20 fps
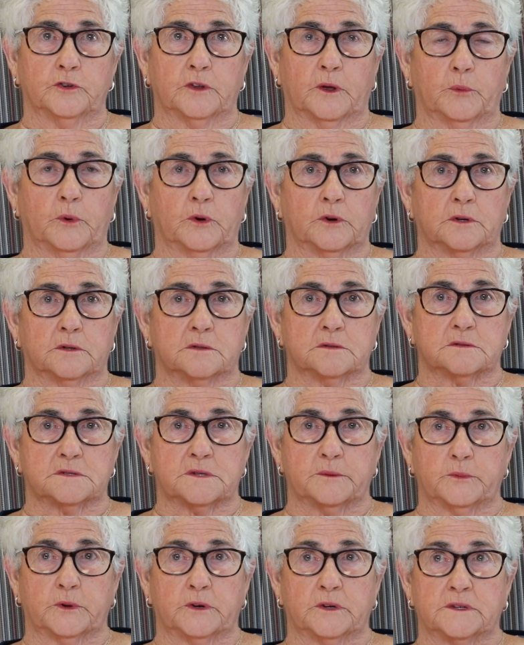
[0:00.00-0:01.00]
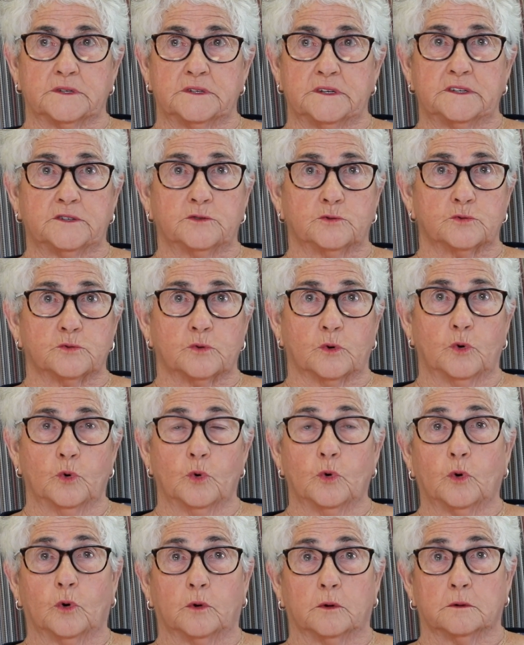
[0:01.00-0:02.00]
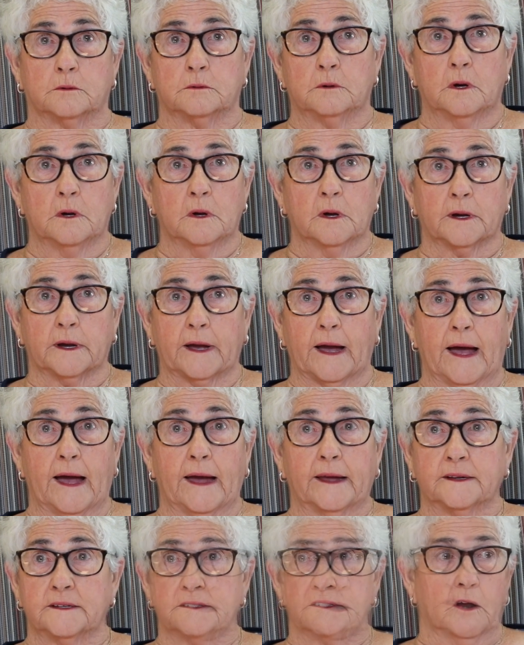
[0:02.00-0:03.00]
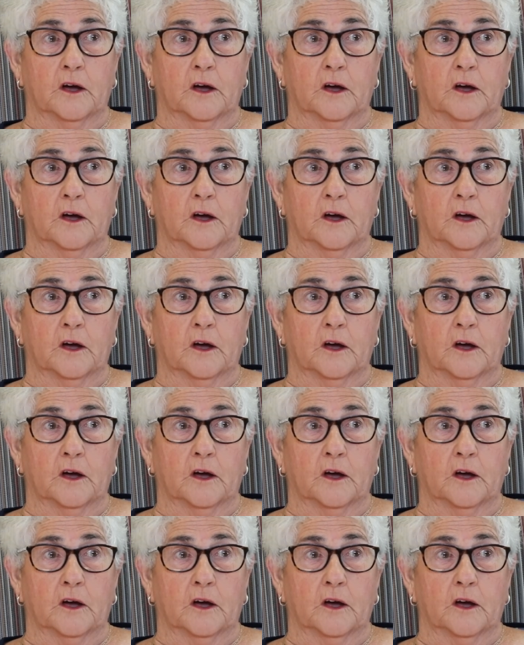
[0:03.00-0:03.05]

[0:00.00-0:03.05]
They wanted someone to knit or cook or garden.